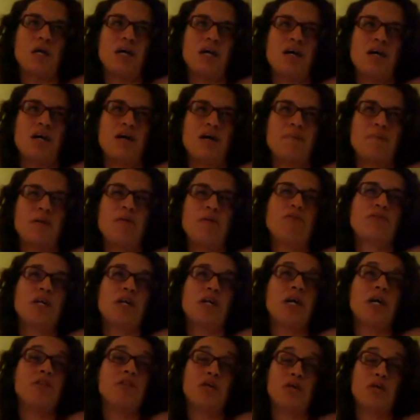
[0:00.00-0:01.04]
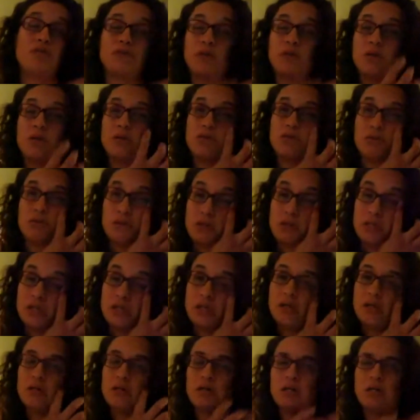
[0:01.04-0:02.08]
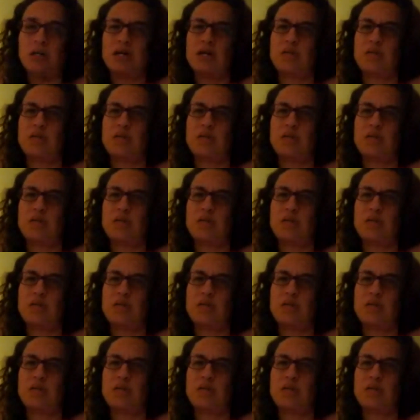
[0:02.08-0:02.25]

I got there a few hours earlier.